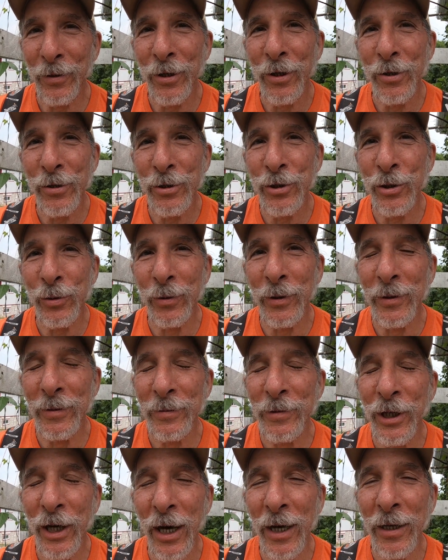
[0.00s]
the usual
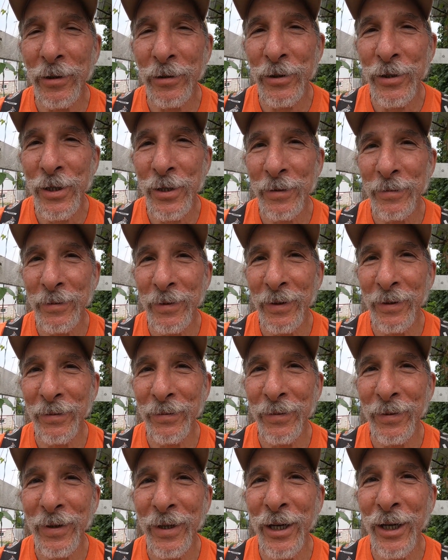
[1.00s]
channels of
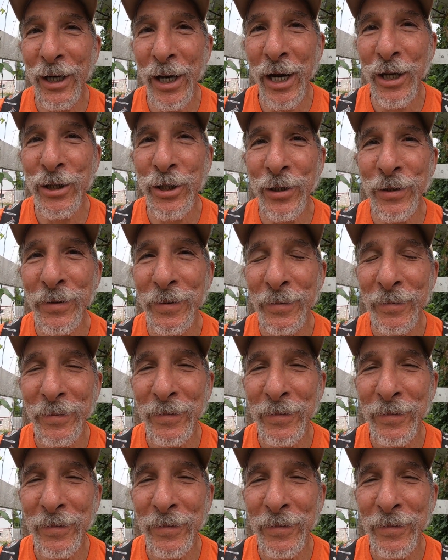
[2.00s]
connection.